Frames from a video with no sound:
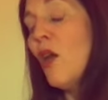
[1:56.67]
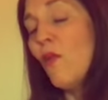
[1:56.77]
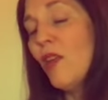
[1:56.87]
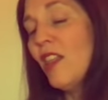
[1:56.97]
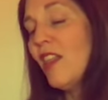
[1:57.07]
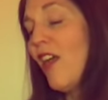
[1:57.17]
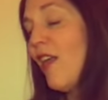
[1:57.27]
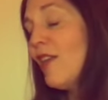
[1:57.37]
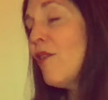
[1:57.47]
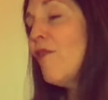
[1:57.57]
With
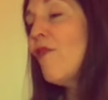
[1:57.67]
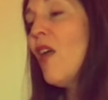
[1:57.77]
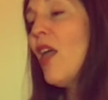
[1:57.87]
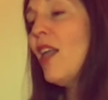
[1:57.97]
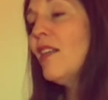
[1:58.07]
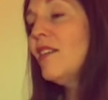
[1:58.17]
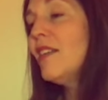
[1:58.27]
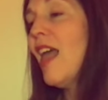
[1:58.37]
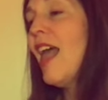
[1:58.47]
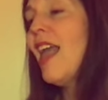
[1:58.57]
all your faults,
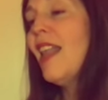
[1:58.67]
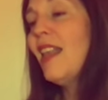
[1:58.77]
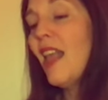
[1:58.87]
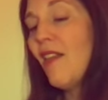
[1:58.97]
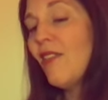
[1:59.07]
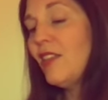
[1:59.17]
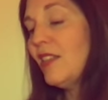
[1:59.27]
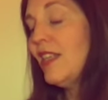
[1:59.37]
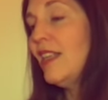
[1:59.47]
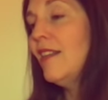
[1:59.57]
I love you
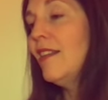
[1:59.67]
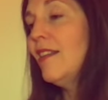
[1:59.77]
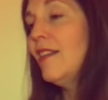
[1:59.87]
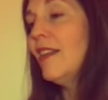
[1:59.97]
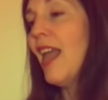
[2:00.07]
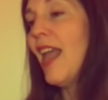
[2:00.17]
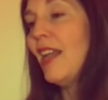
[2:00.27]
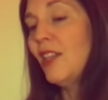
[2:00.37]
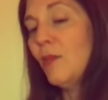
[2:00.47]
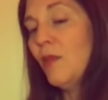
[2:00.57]
still. It
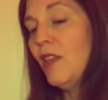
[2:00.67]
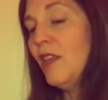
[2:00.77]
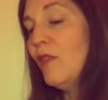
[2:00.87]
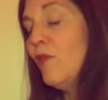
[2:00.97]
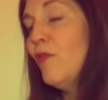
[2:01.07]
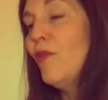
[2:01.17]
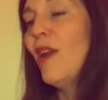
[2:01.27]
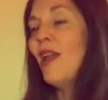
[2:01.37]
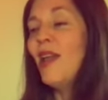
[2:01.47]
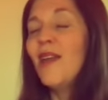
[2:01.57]
had to be you,
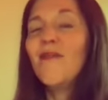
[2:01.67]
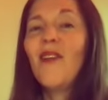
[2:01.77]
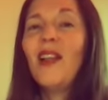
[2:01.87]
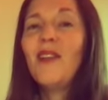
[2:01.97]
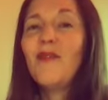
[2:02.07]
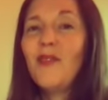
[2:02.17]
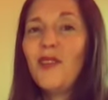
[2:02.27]
wonderful